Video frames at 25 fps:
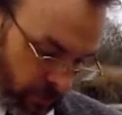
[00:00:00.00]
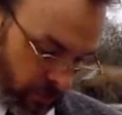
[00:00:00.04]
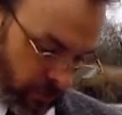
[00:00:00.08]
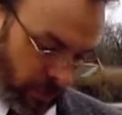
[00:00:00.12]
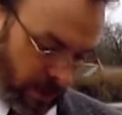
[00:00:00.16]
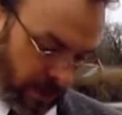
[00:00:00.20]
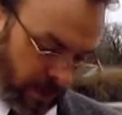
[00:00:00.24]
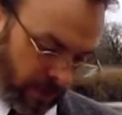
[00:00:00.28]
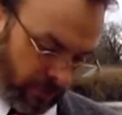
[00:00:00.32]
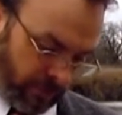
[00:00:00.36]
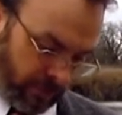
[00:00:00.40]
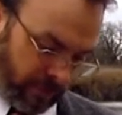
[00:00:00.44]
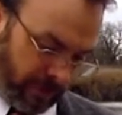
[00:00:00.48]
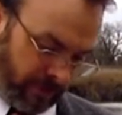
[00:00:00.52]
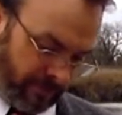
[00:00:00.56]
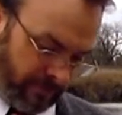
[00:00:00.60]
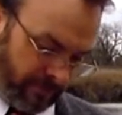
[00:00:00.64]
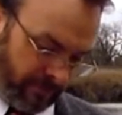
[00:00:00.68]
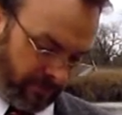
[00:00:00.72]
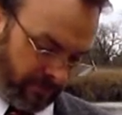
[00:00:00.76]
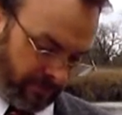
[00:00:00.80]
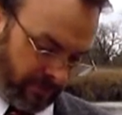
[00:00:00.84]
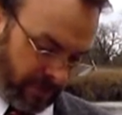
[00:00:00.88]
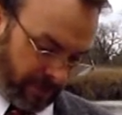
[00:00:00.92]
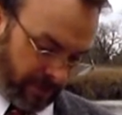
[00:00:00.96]

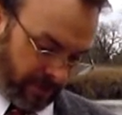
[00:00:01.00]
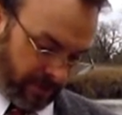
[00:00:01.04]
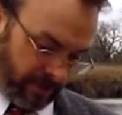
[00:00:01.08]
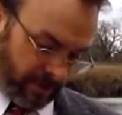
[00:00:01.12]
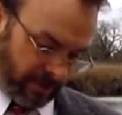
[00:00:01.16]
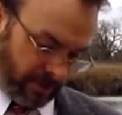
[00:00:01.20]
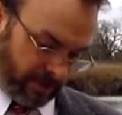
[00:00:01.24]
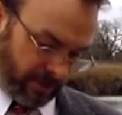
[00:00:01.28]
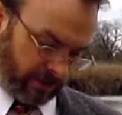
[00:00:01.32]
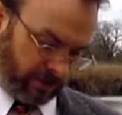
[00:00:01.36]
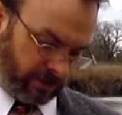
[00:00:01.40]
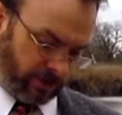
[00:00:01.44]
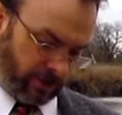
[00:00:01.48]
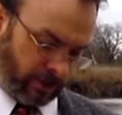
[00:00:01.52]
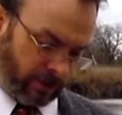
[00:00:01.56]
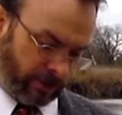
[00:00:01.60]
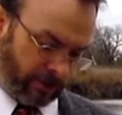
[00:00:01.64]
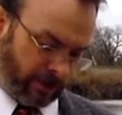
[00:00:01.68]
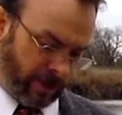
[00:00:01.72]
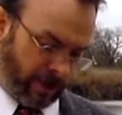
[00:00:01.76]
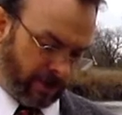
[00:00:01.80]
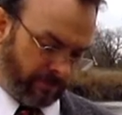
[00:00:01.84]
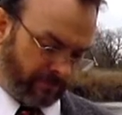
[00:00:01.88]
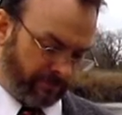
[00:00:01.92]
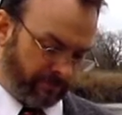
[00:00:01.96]
Requiem
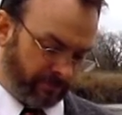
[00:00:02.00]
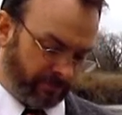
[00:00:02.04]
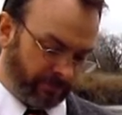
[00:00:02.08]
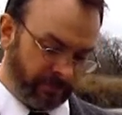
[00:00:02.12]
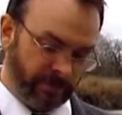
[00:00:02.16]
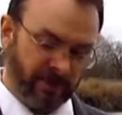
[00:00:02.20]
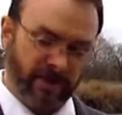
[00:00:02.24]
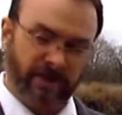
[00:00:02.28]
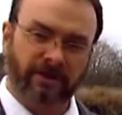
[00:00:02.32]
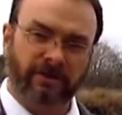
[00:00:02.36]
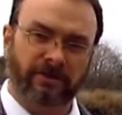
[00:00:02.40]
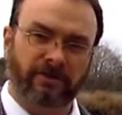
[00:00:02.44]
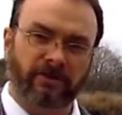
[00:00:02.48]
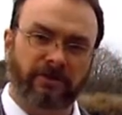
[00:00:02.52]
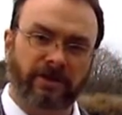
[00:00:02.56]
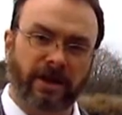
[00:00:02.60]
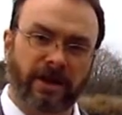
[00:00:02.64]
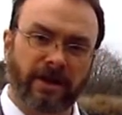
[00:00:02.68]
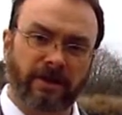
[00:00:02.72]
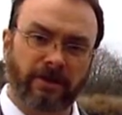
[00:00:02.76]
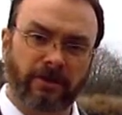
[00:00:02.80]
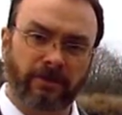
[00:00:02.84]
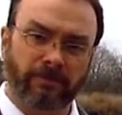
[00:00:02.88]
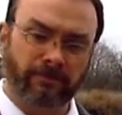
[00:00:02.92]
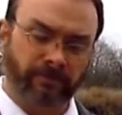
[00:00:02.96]
aeternam
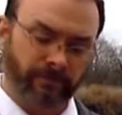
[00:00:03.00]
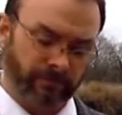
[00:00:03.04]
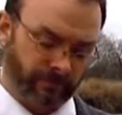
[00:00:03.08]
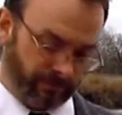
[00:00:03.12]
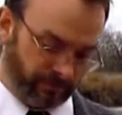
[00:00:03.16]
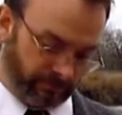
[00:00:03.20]
Deo,